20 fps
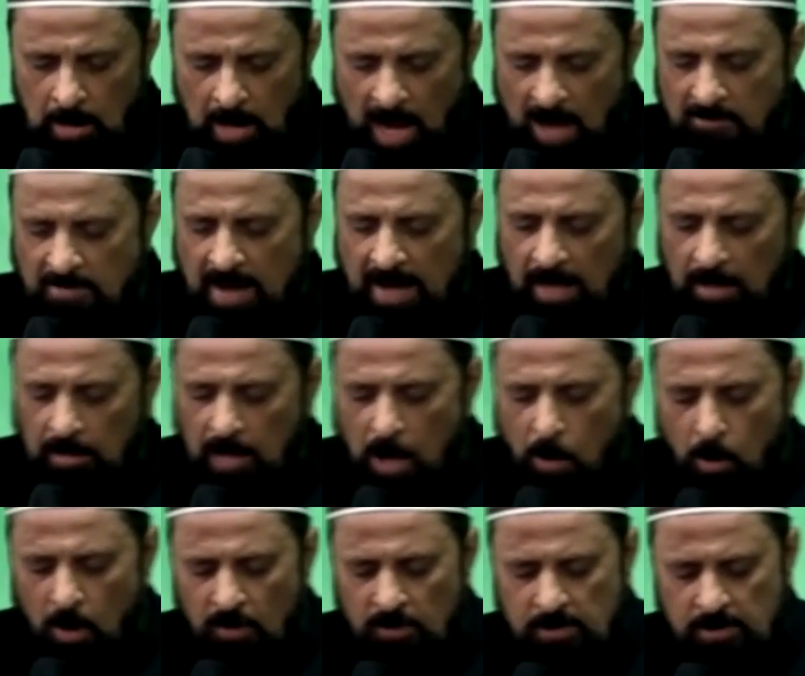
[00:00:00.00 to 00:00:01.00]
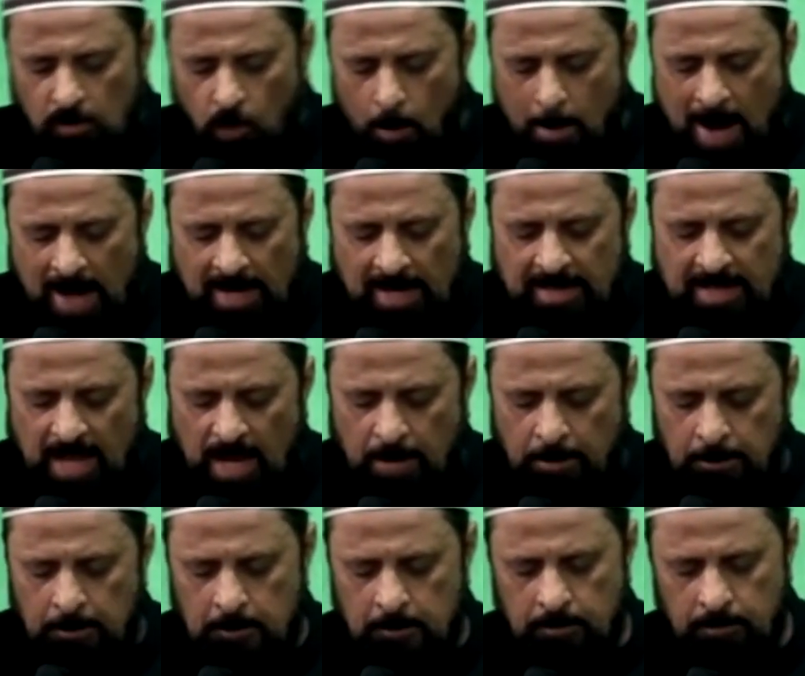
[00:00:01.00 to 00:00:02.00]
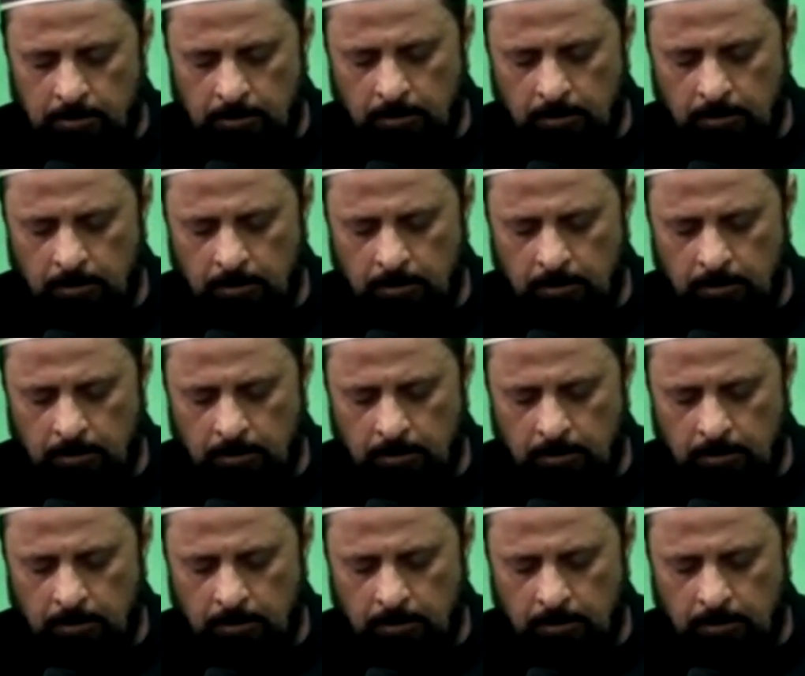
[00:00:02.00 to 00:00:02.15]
And when Allah was commanding them,